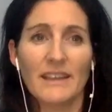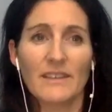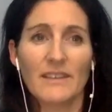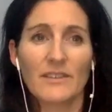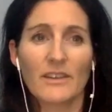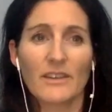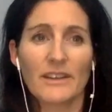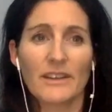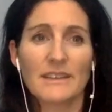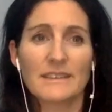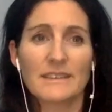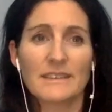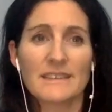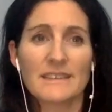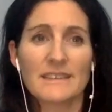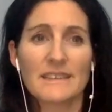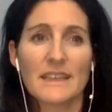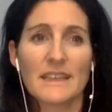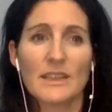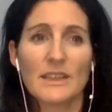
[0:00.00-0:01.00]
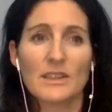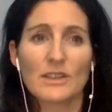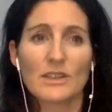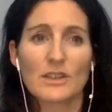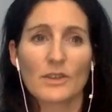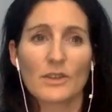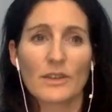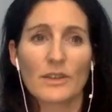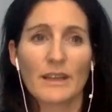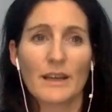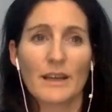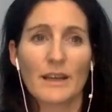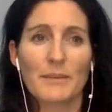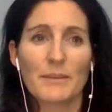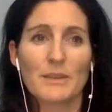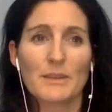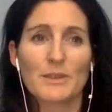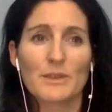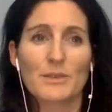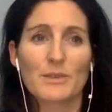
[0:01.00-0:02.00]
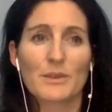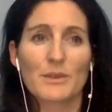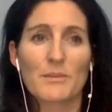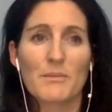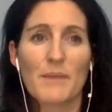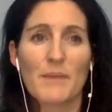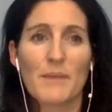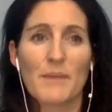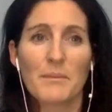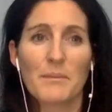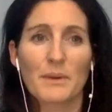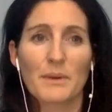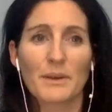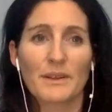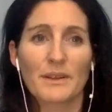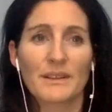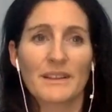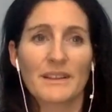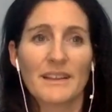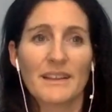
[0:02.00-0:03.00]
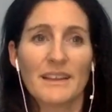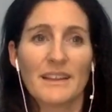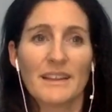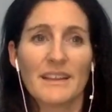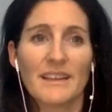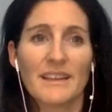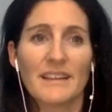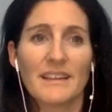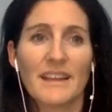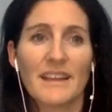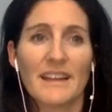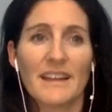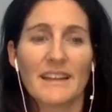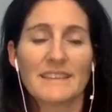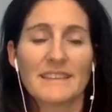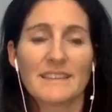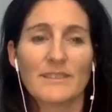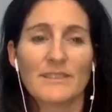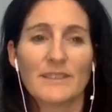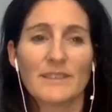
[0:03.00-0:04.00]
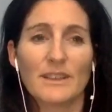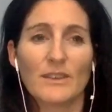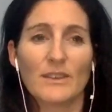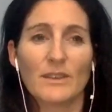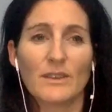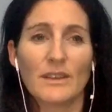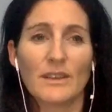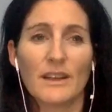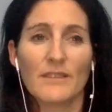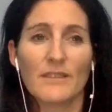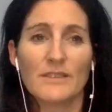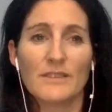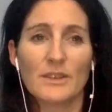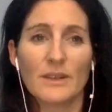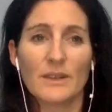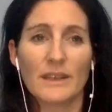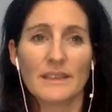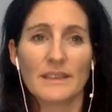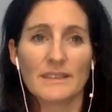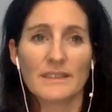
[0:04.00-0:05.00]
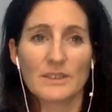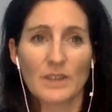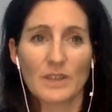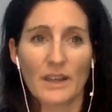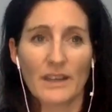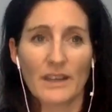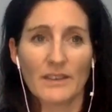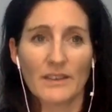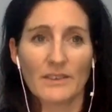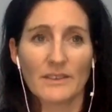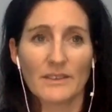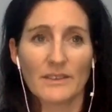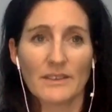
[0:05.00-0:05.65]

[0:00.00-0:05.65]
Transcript: If there are any sensations showing up as you remember that activity you loved doing as a child?